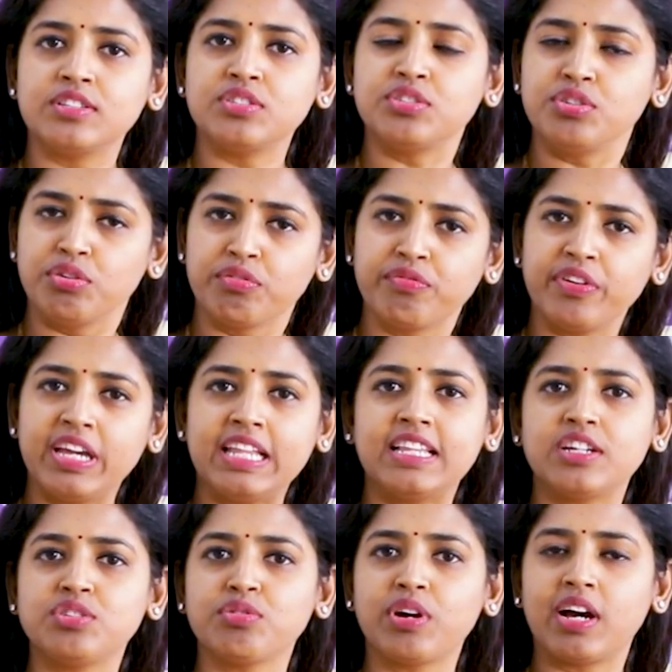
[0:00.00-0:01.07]
Do you feel
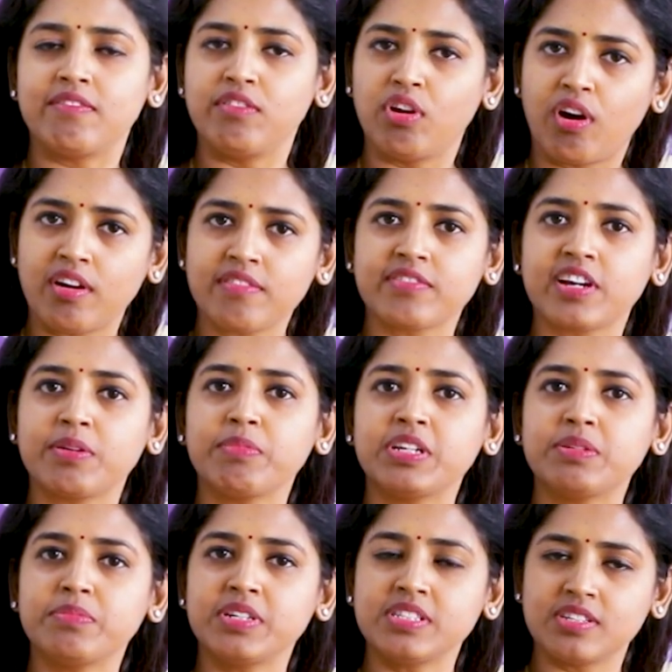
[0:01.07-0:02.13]
that you have a lot of
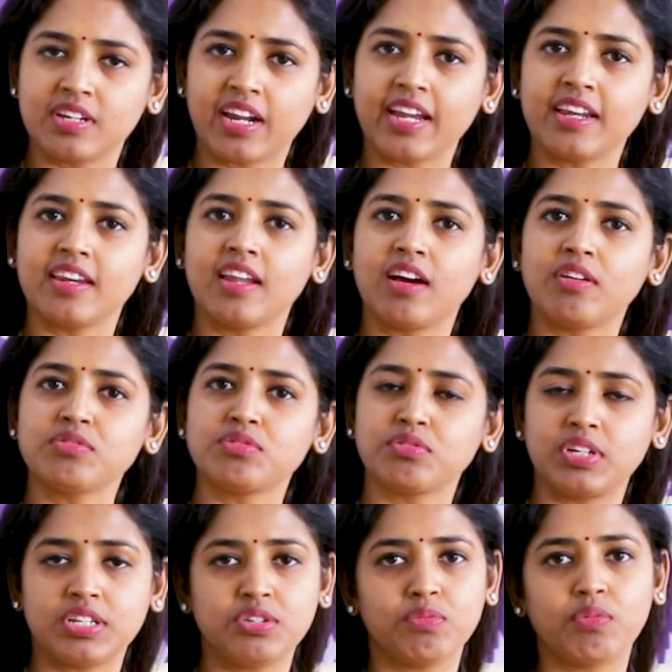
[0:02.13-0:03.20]
commitments right now so
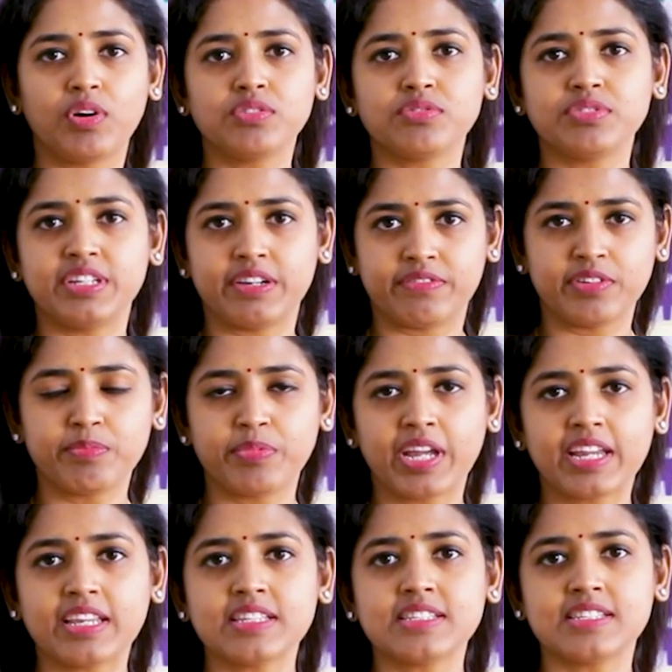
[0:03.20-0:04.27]
that you want to defer
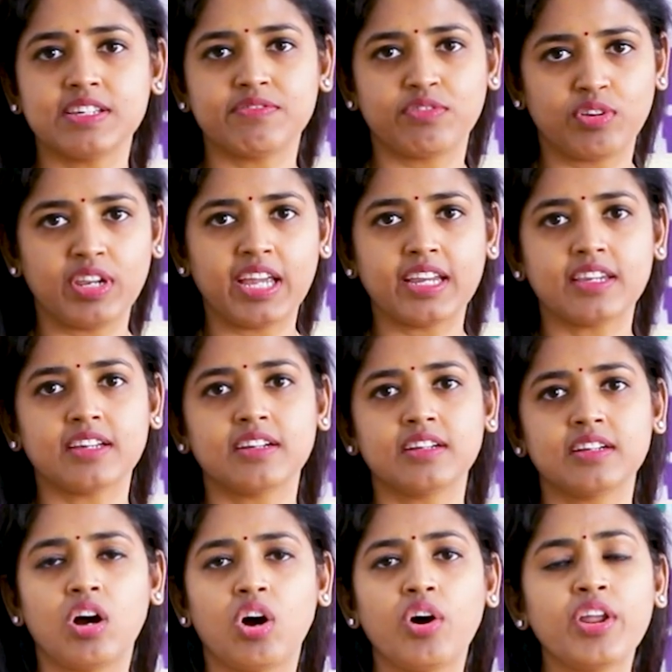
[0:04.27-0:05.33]
pregnancy for later?
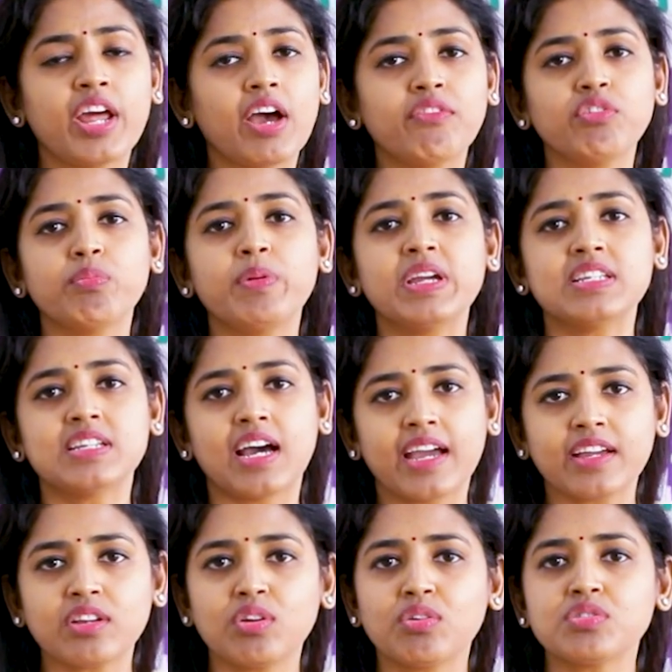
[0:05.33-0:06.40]
Or have you been
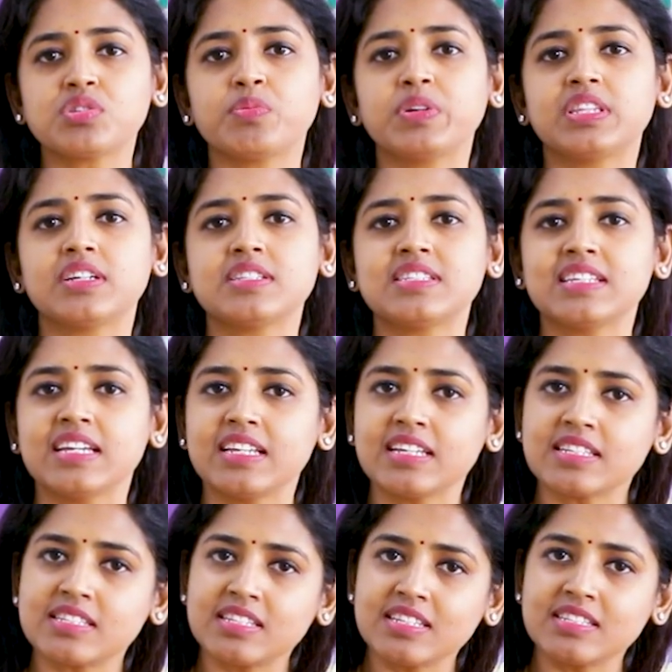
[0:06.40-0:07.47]
diagnosed with a
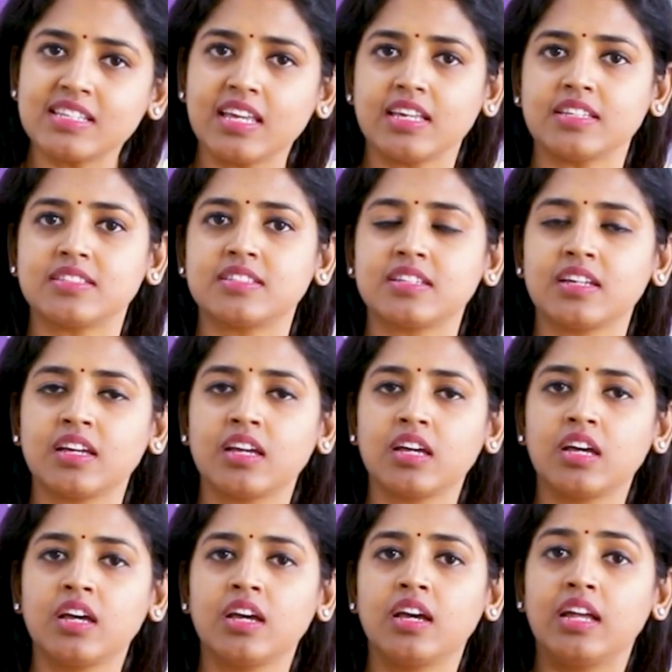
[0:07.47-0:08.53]
serious disease
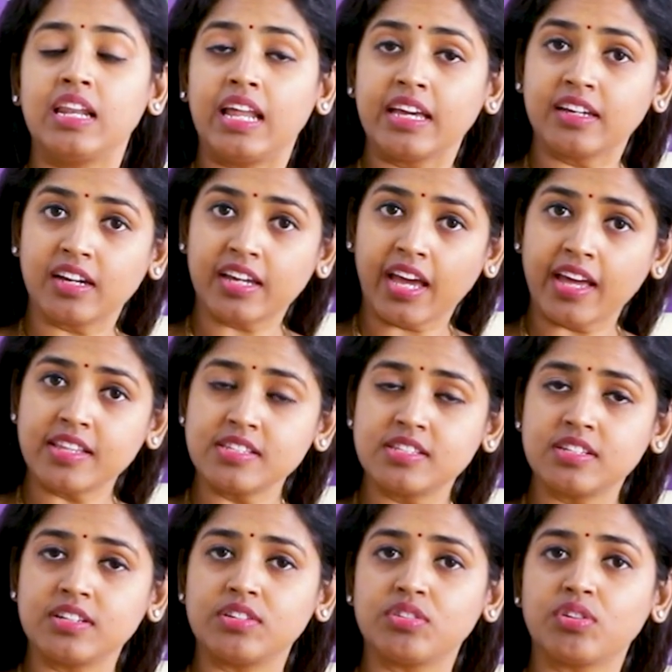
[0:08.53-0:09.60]
like a
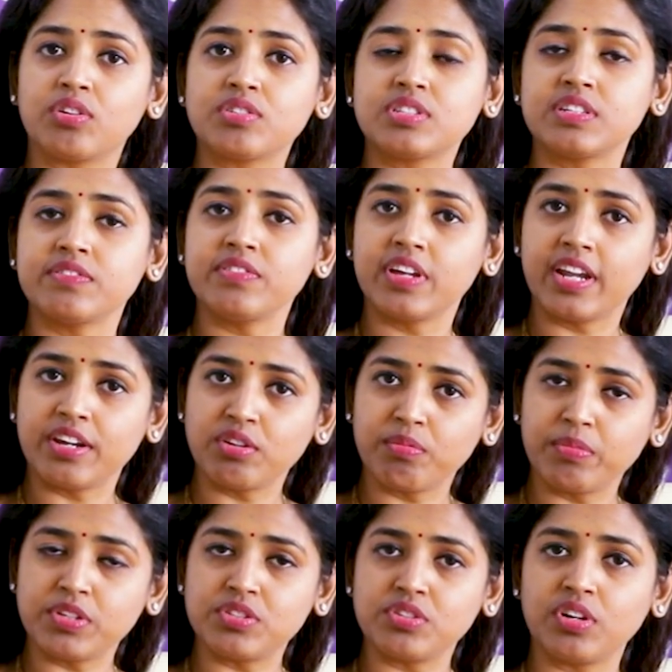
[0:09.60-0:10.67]
cancer or severe
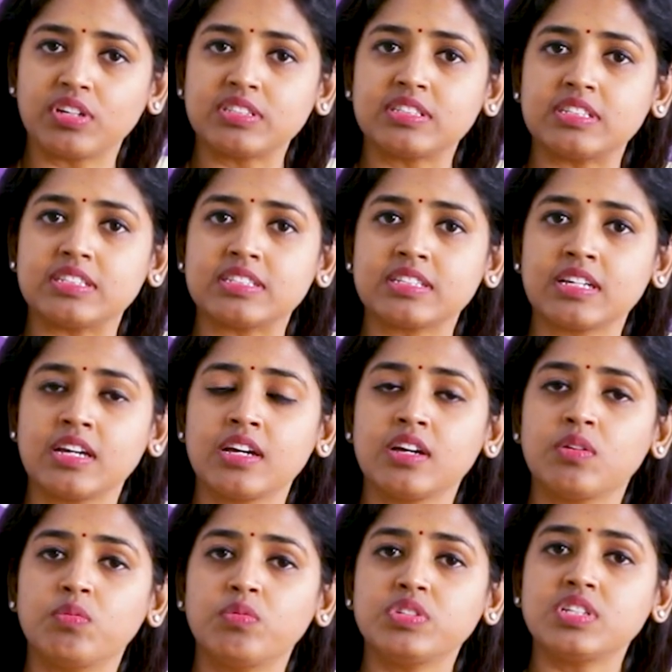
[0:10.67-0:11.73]
endometriosis,
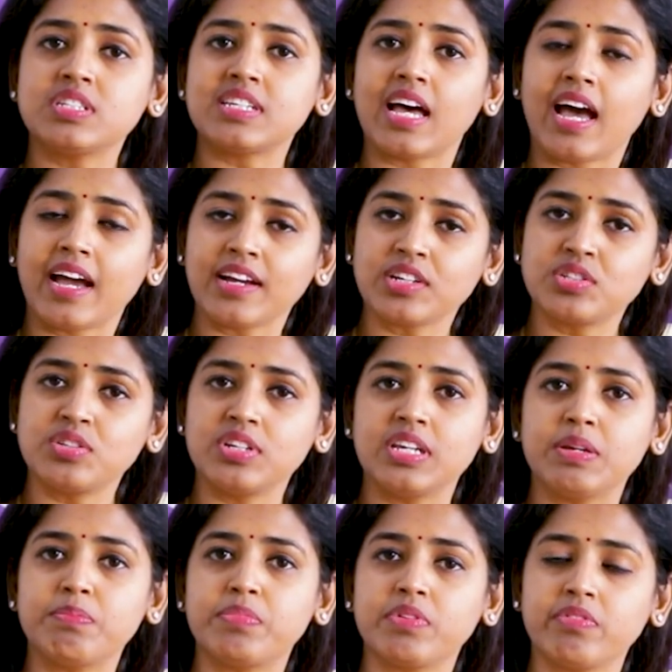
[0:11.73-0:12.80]
which is
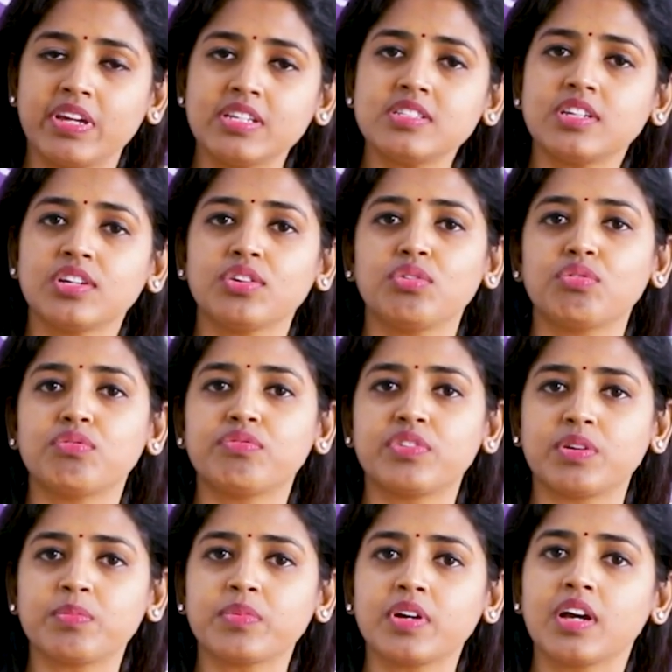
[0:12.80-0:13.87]
actually preventing you
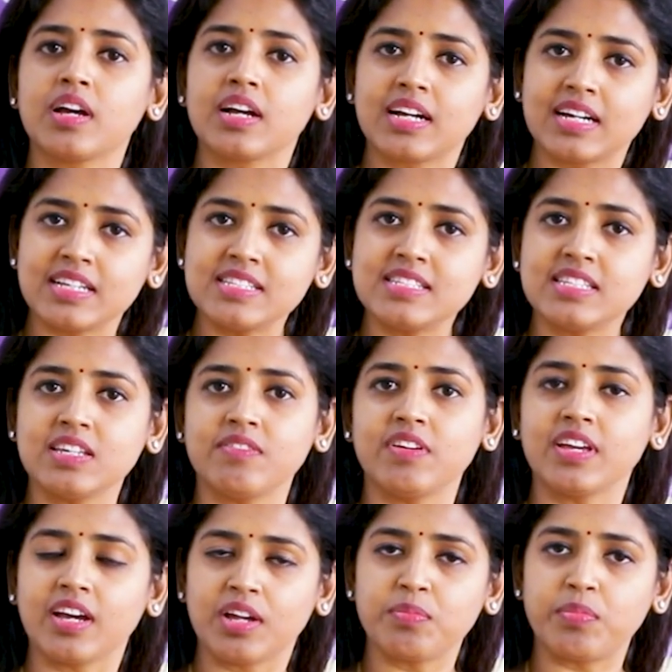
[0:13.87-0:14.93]
from
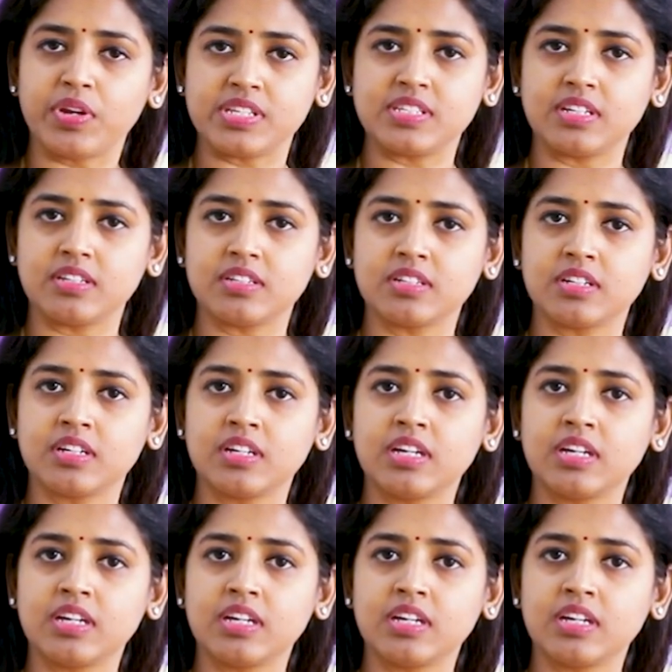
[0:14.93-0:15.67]
conceiving at present?